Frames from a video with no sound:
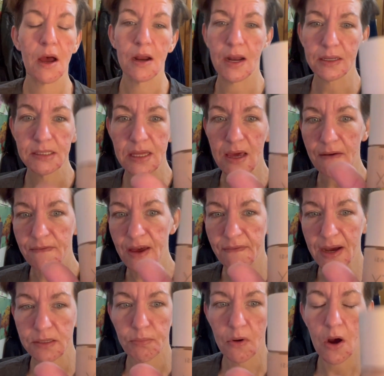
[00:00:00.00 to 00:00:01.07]
Next, the
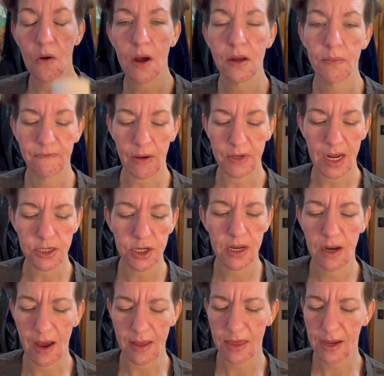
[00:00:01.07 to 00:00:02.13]
VFX Pro
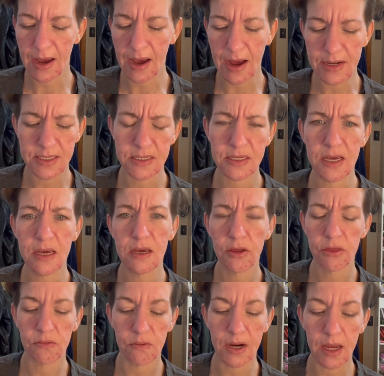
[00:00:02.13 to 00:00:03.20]
Foundation. I think I got C3.
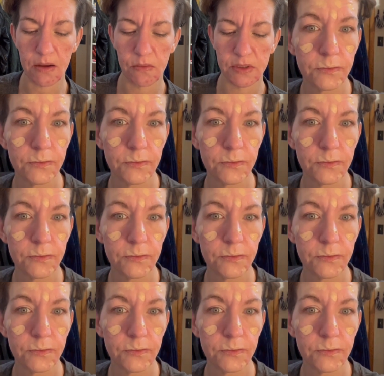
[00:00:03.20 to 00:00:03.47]
Today,